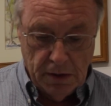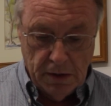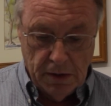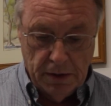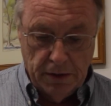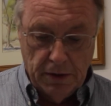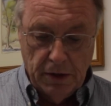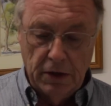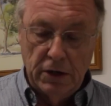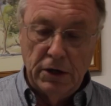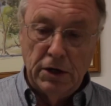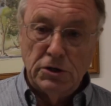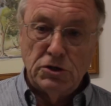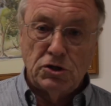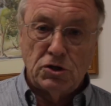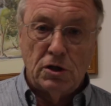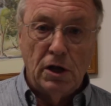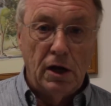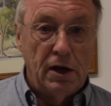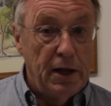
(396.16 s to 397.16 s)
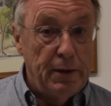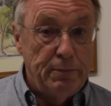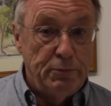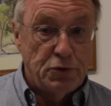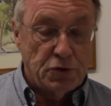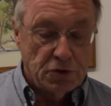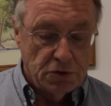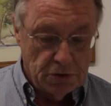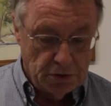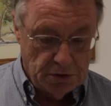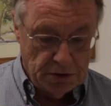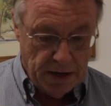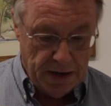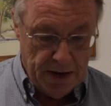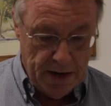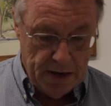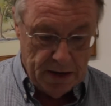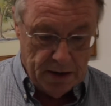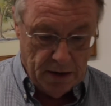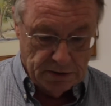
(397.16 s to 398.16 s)
and urged the Libs to
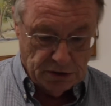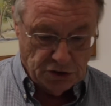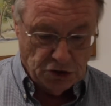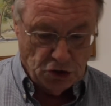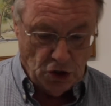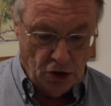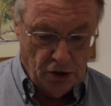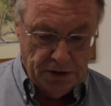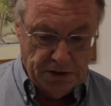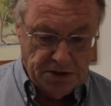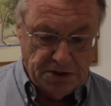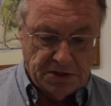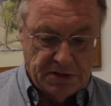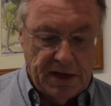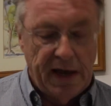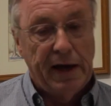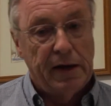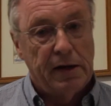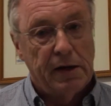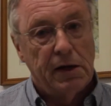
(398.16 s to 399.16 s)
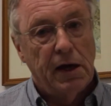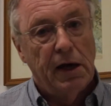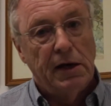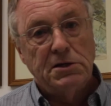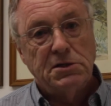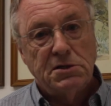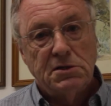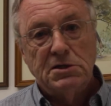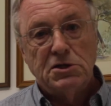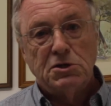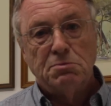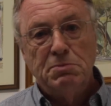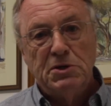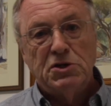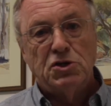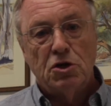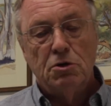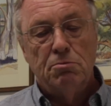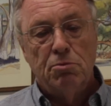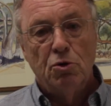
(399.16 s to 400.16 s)
take a solid stand against this
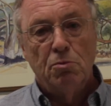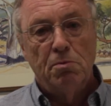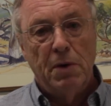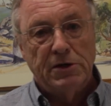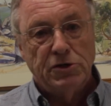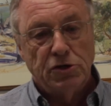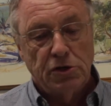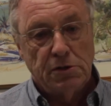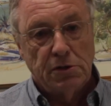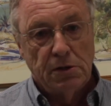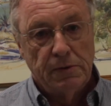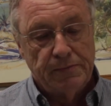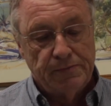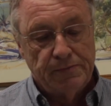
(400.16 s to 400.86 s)
miserable budget.